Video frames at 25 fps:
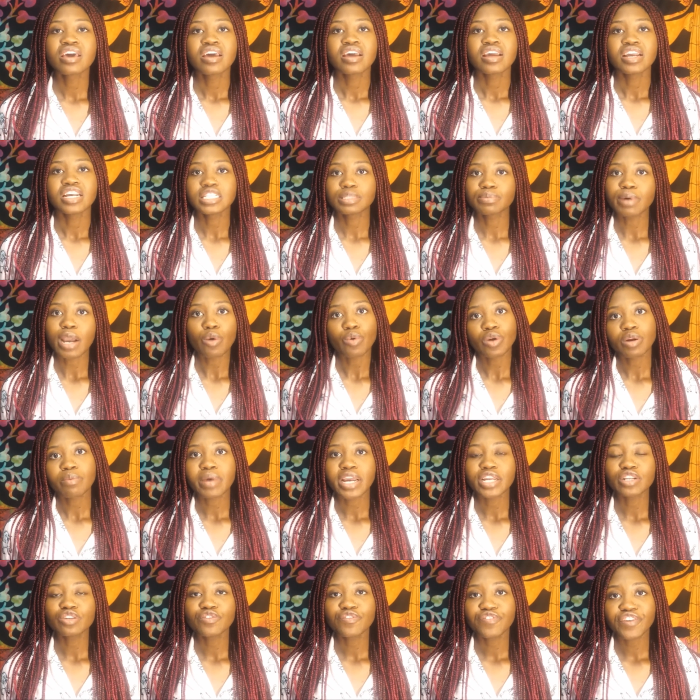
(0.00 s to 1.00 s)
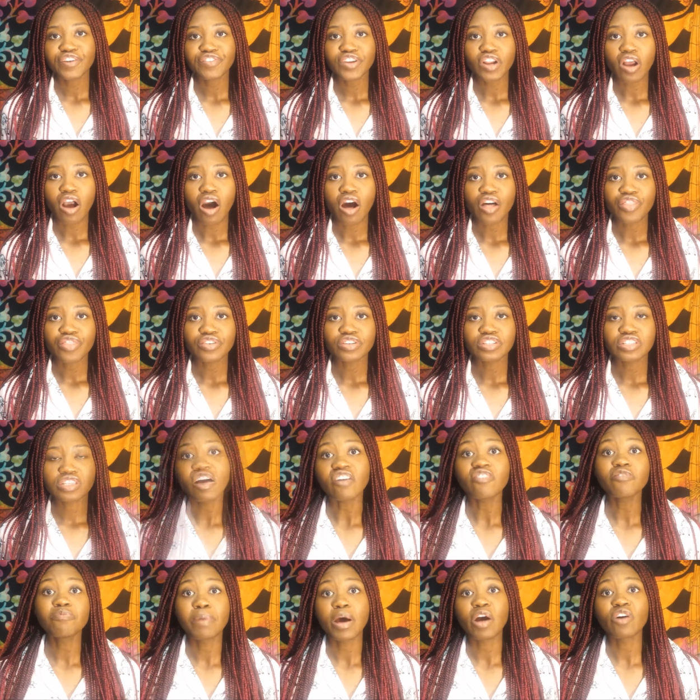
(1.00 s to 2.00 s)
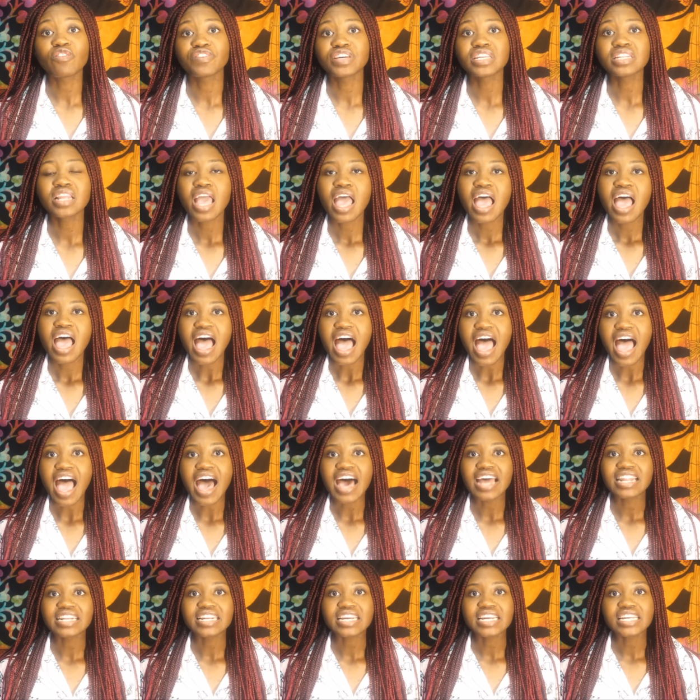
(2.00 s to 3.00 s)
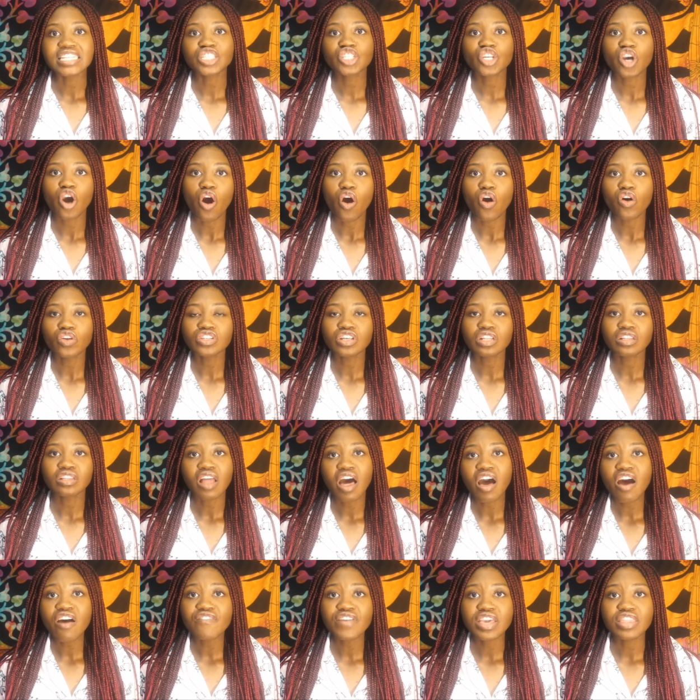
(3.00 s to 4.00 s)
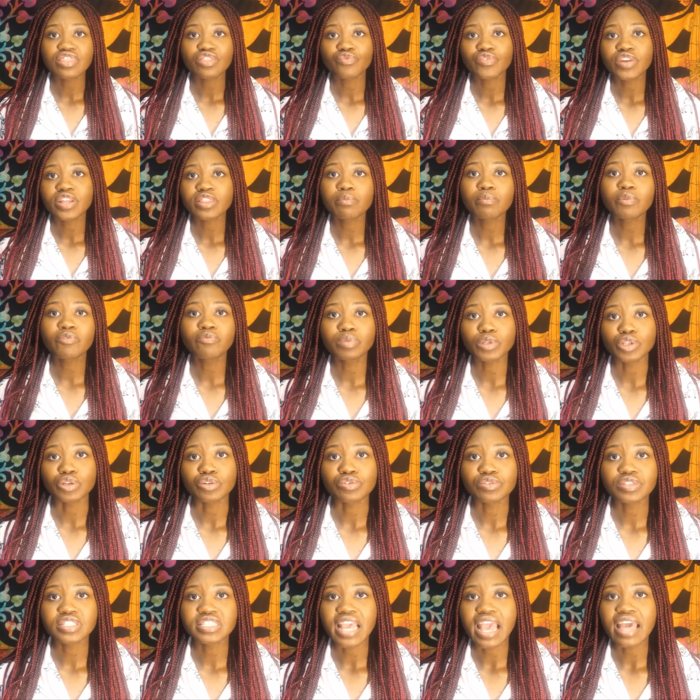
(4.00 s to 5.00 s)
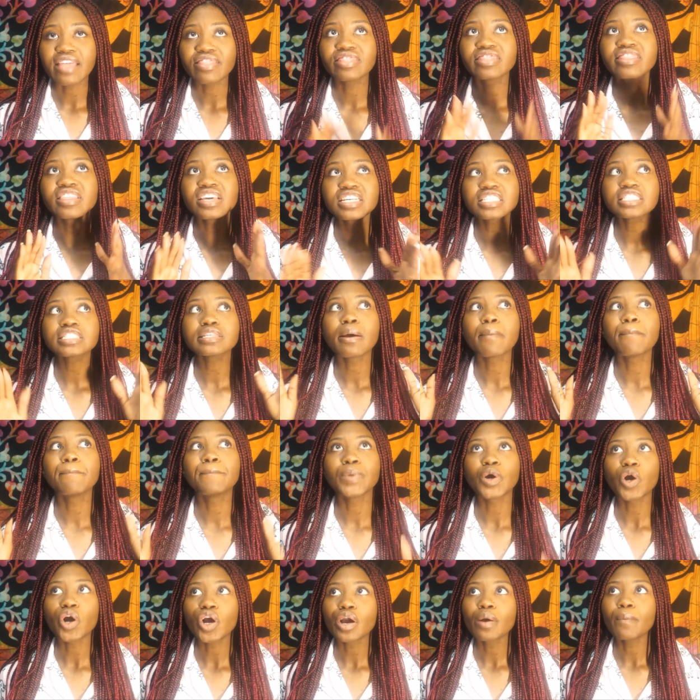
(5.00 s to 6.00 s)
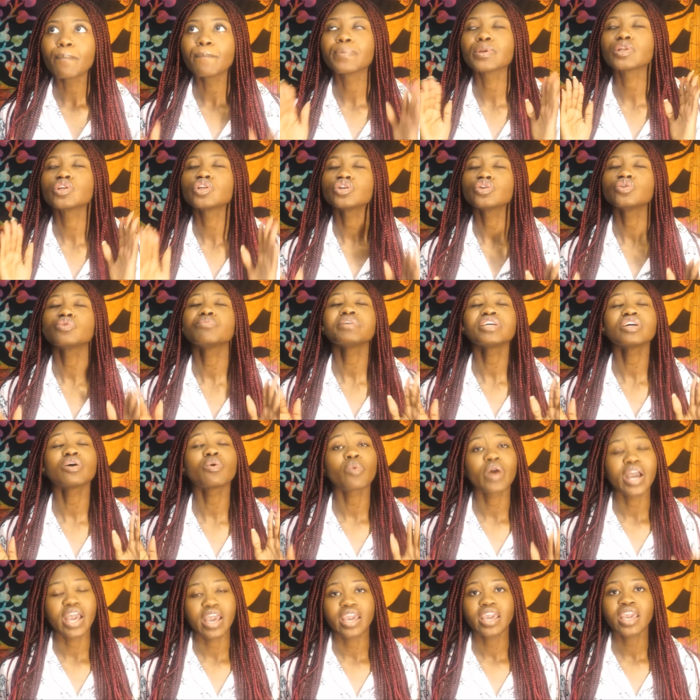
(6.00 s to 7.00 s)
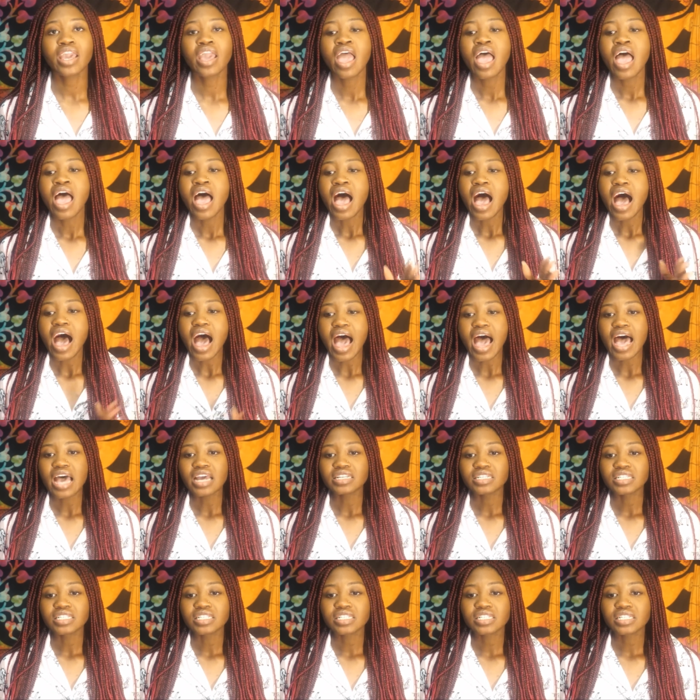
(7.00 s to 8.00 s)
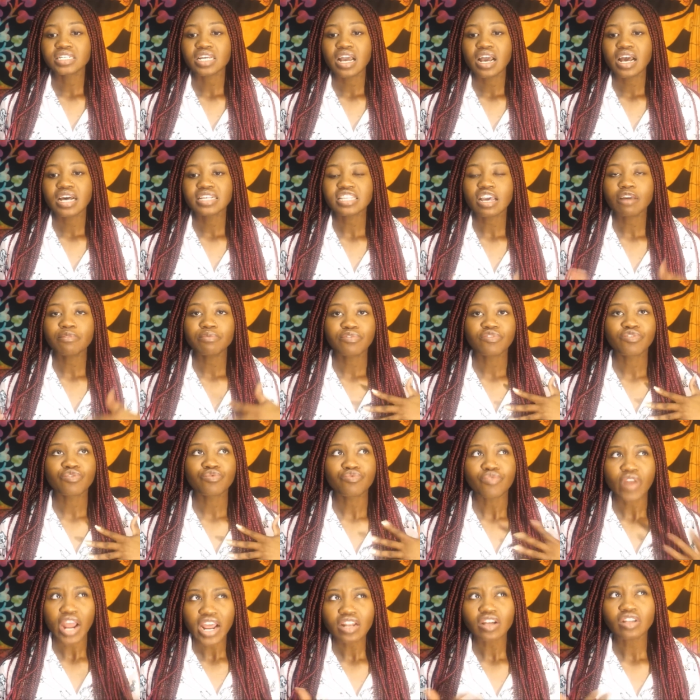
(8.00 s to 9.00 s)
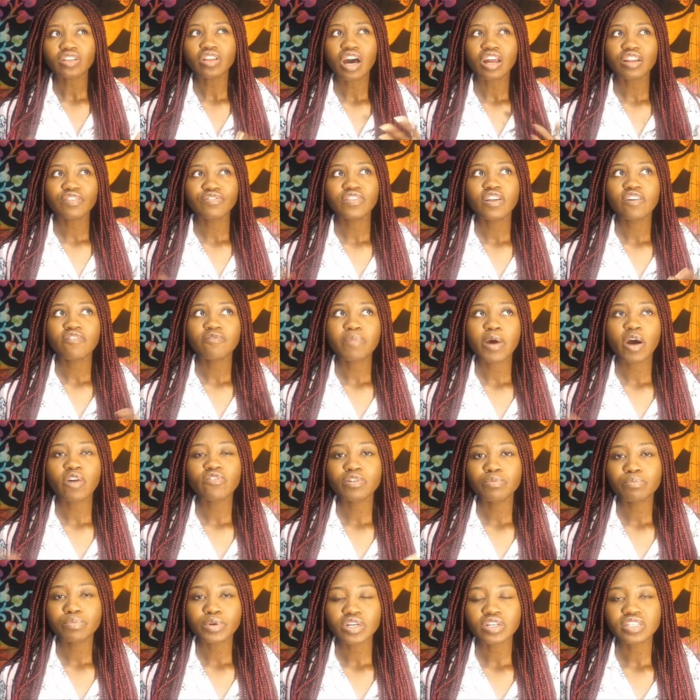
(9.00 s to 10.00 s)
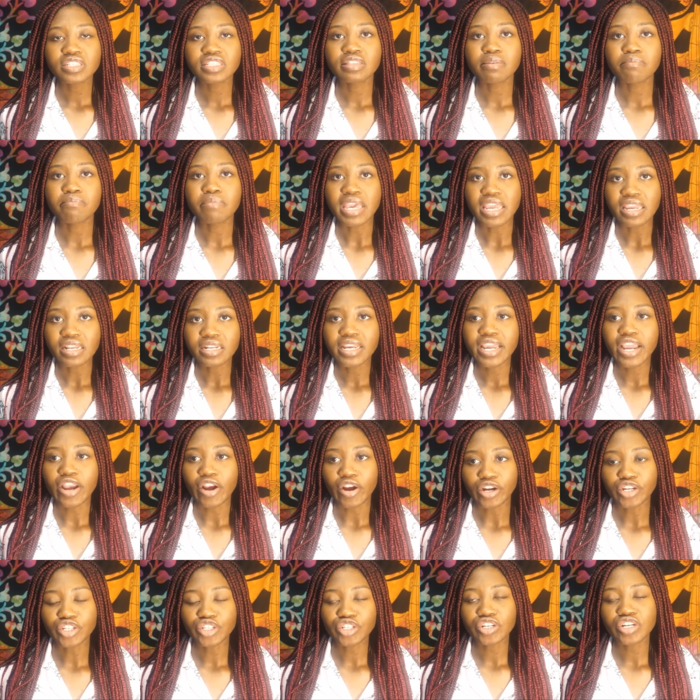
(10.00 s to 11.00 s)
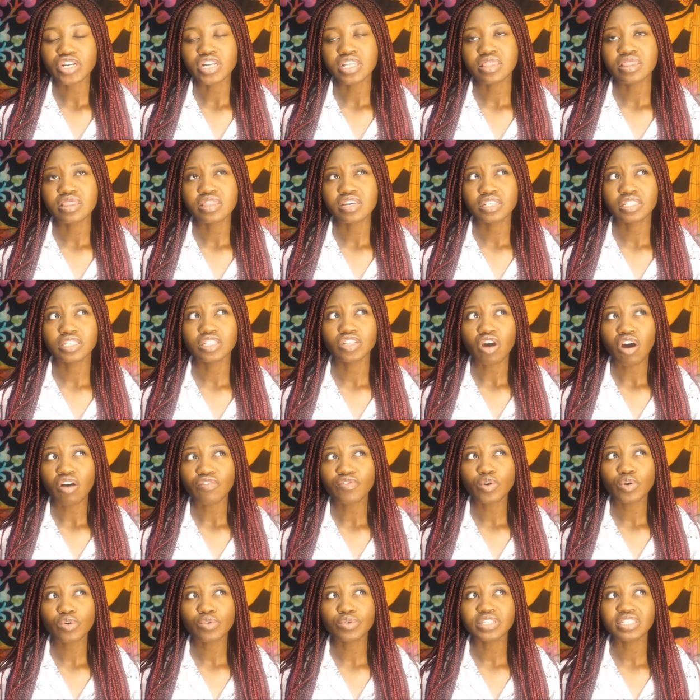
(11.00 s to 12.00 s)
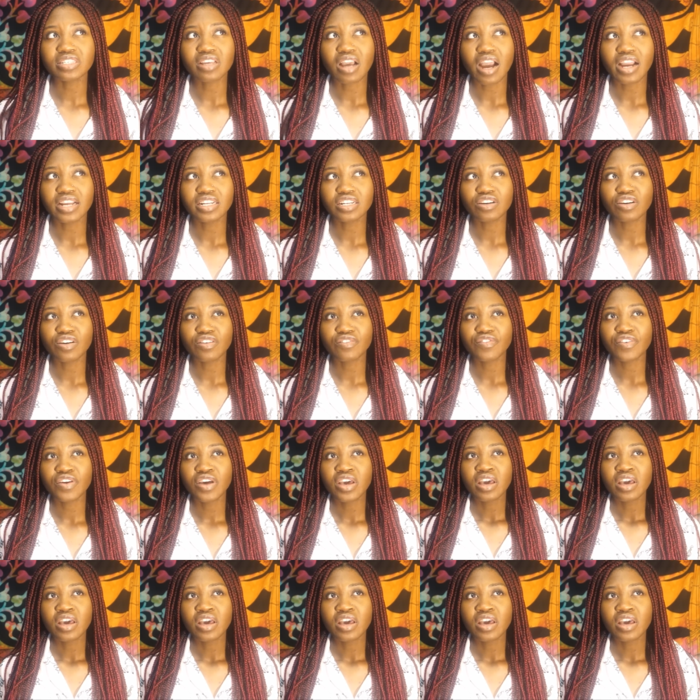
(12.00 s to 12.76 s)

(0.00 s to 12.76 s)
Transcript: is by one of my new favorite authors, Love Belvin, and it's called Love in the Rhythm of Blues. And this book blew me away and as I've read a lot of Love Belvin books, the main character in this novel is kind of